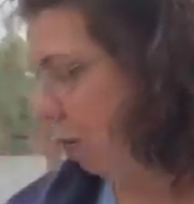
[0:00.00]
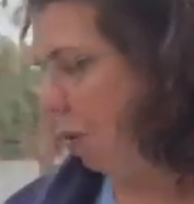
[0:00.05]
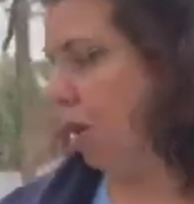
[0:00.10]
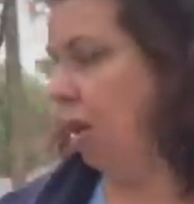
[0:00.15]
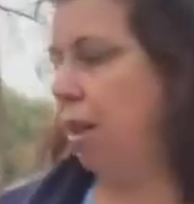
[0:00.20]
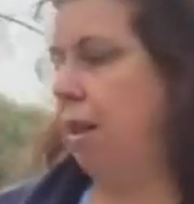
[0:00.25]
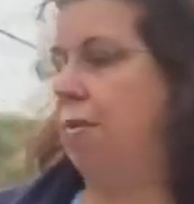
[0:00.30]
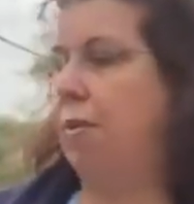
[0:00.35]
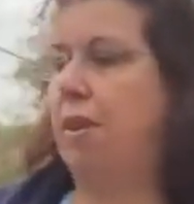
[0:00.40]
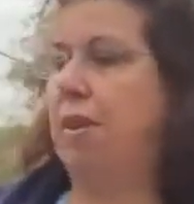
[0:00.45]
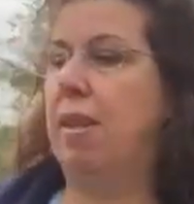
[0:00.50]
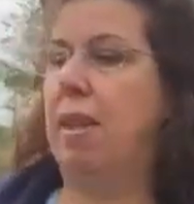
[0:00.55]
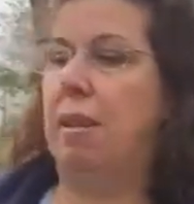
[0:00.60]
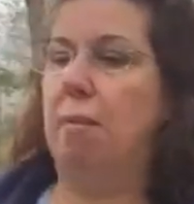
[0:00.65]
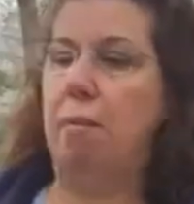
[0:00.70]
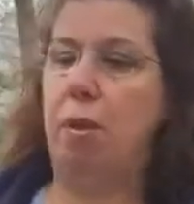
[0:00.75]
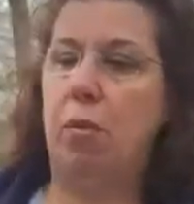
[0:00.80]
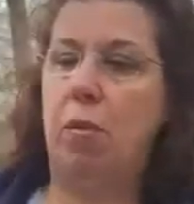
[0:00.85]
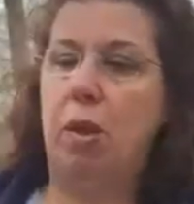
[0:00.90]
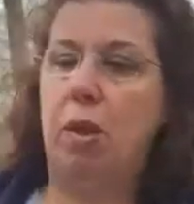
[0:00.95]
the one that was
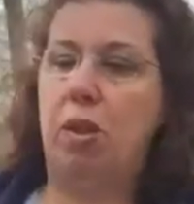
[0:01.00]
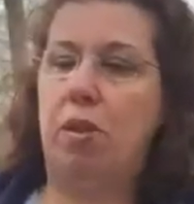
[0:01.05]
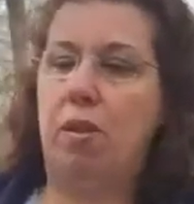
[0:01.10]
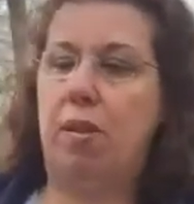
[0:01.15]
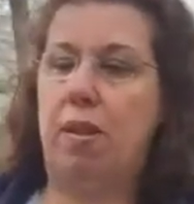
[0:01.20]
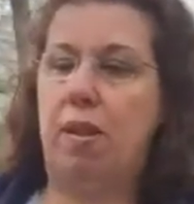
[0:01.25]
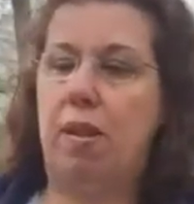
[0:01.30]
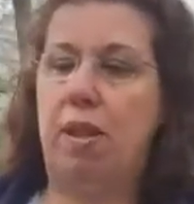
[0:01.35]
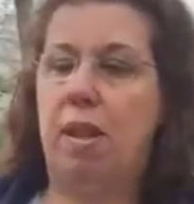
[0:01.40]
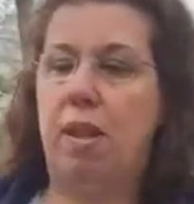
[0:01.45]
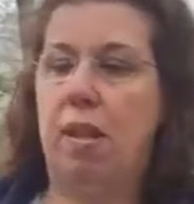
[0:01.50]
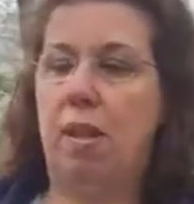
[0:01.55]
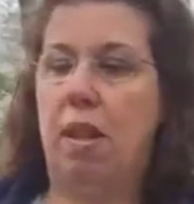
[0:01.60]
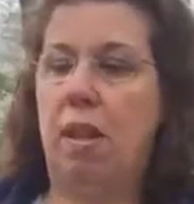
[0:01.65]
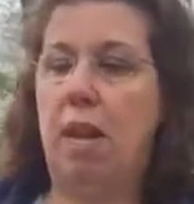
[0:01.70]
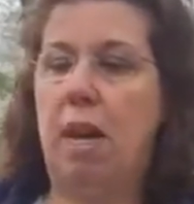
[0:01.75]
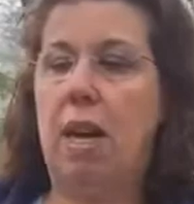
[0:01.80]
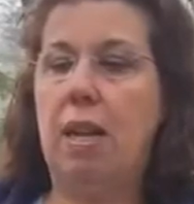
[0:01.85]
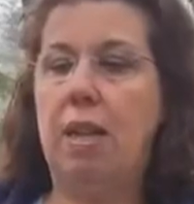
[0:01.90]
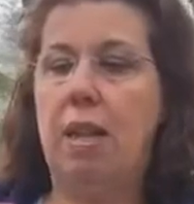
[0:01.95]
sent me, which is still
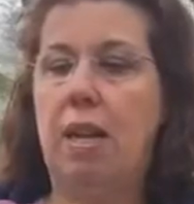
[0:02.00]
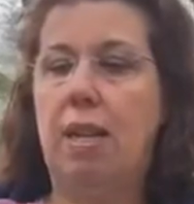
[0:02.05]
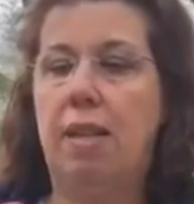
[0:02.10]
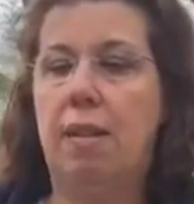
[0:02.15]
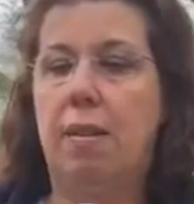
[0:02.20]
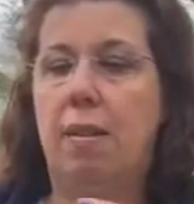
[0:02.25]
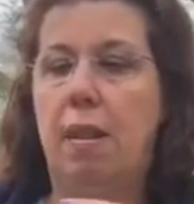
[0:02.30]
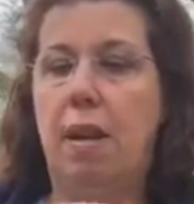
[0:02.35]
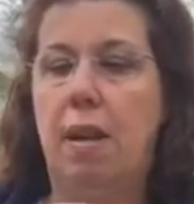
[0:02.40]
a lot less,